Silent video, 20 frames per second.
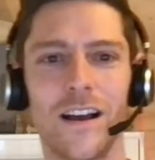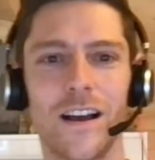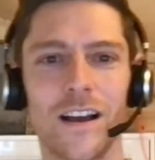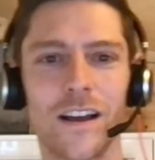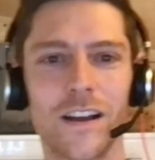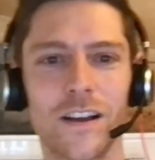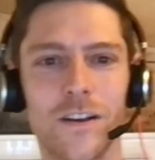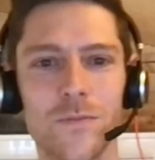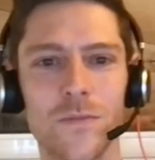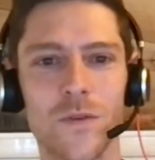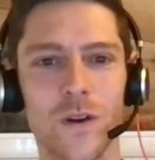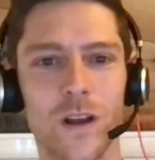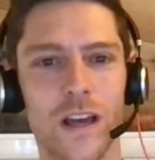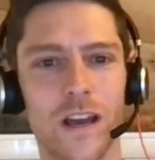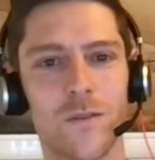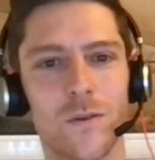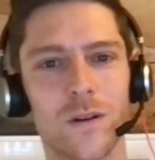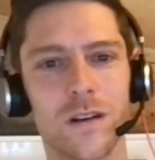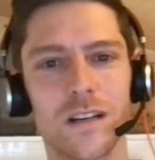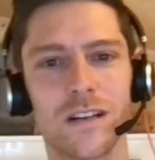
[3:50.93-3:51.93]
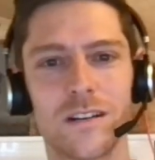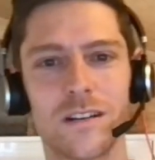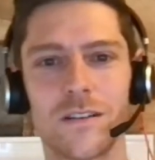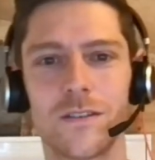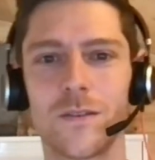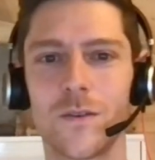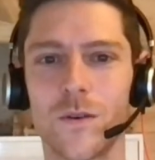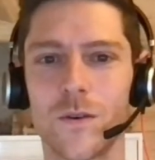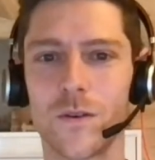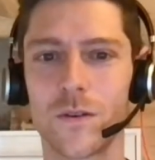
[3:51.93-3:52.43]
Good morning, everyone,
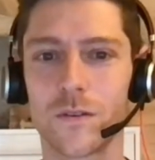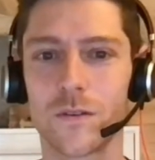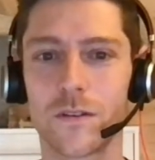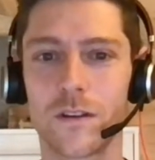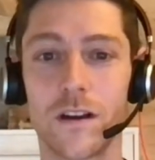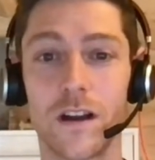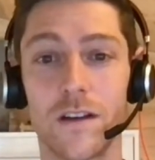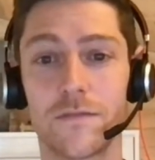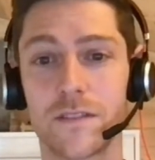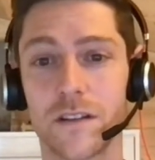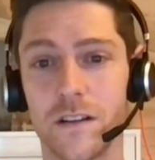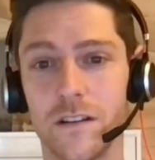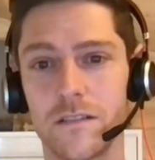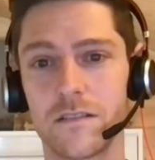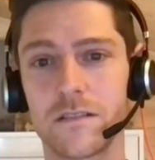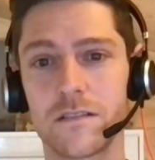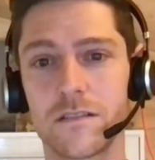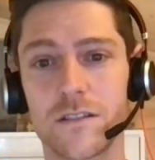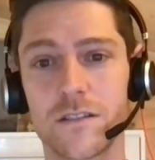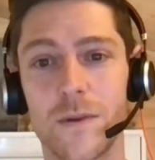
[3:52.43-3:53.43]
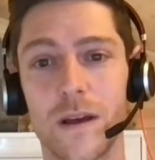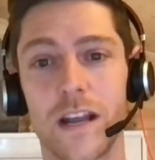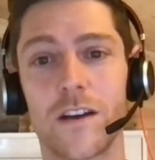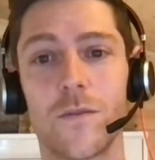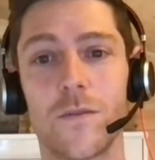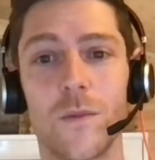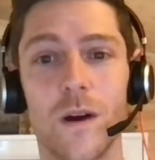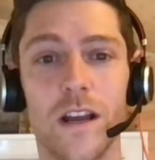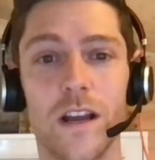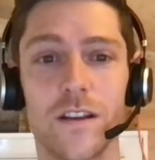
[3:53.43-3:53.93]
or good afternoon, depending
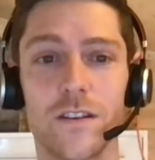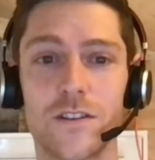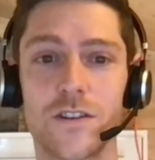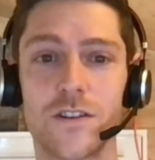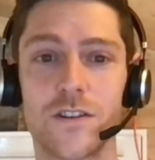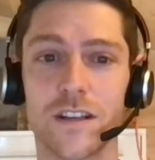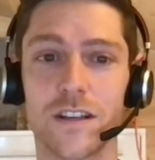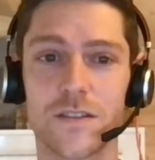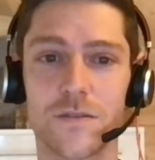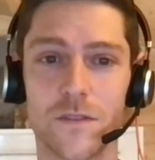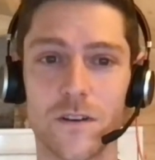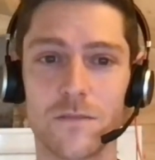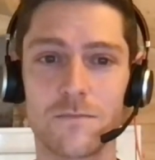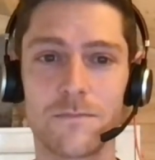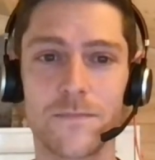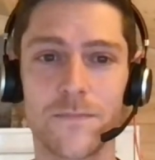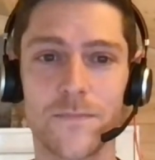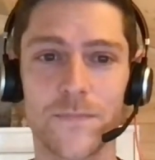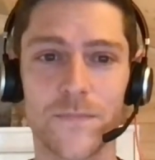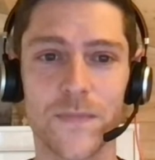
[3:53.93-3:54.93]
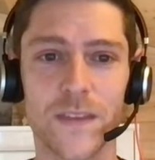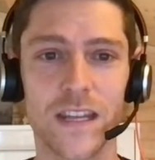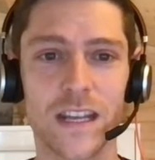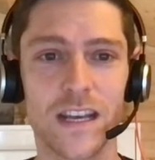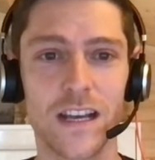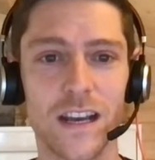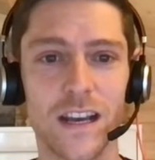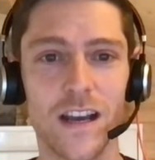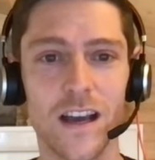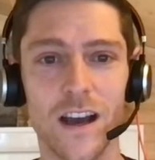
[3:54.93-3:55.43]
on where you're joining us from.
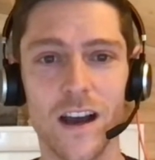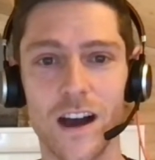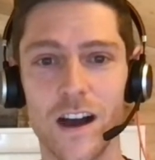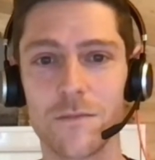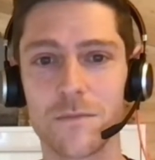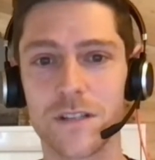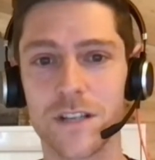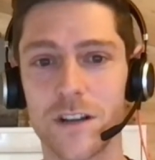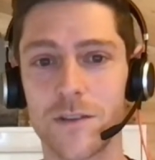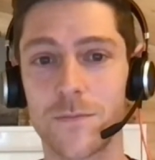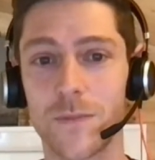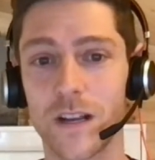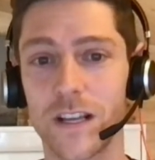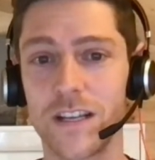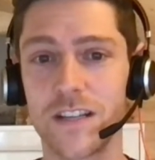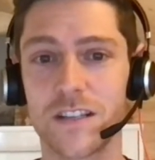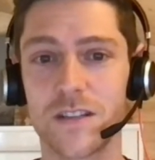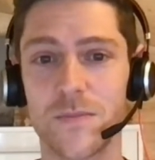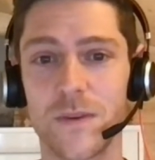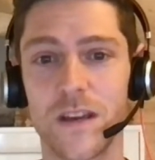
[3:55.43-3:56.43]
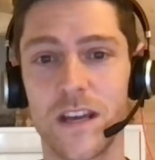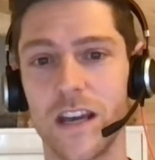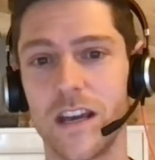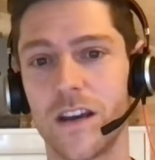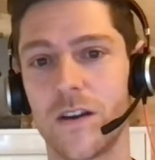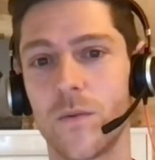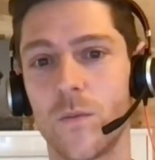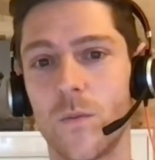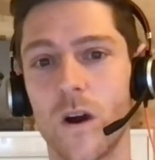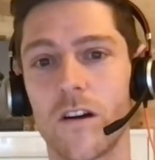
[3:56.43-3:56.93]
I'm so pleased to be
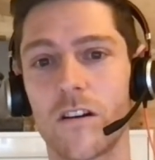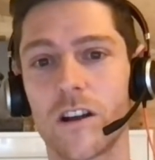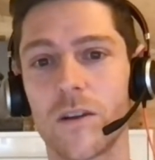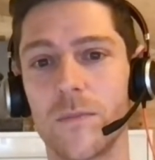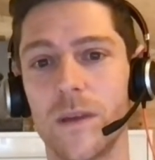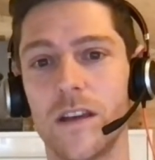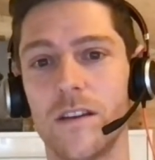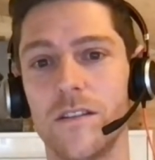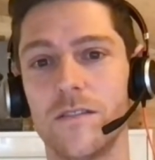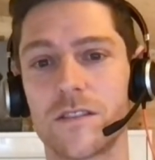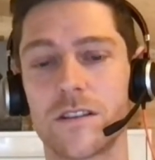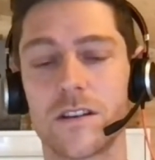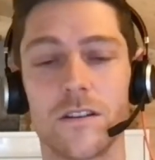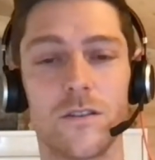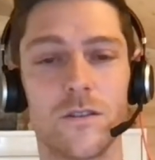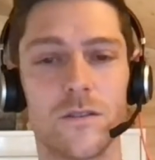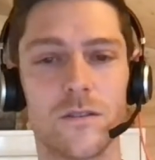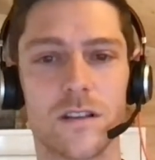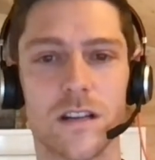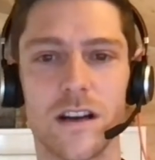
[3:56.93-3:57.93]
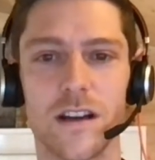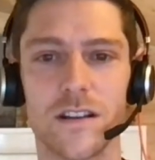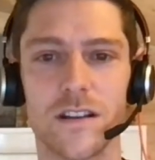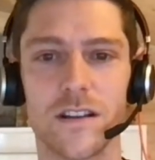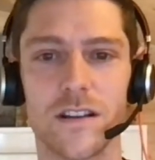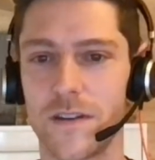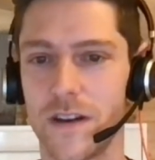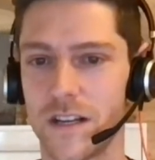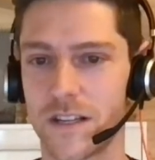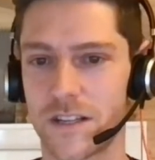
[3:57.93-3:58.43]
here welcoming you to Loyalty Lion's
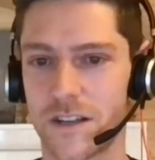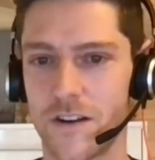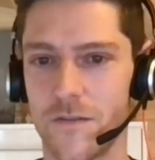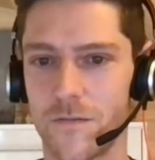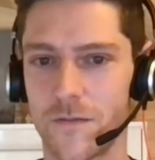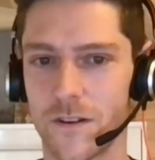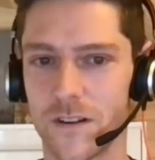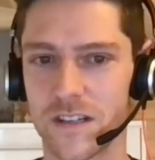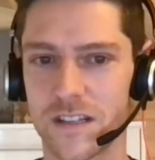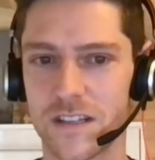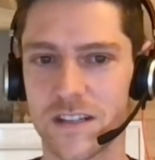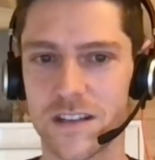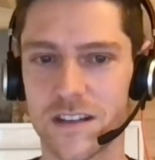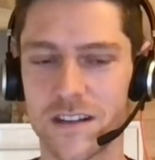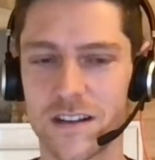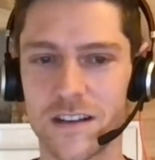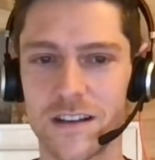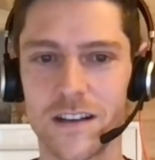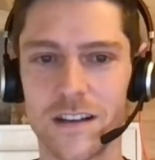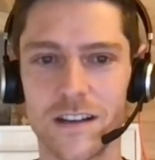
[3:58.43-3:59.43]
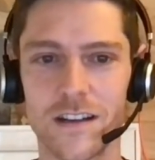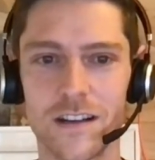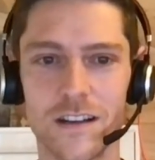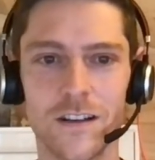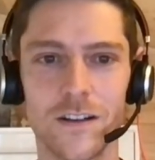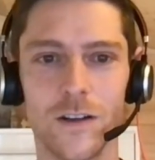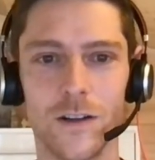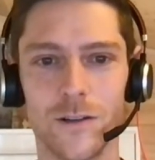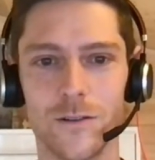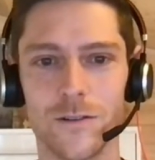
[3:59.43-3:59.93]
first conference,
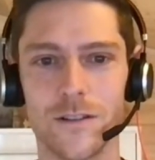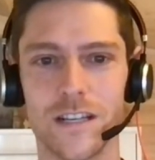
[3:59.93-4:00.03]
Loyalty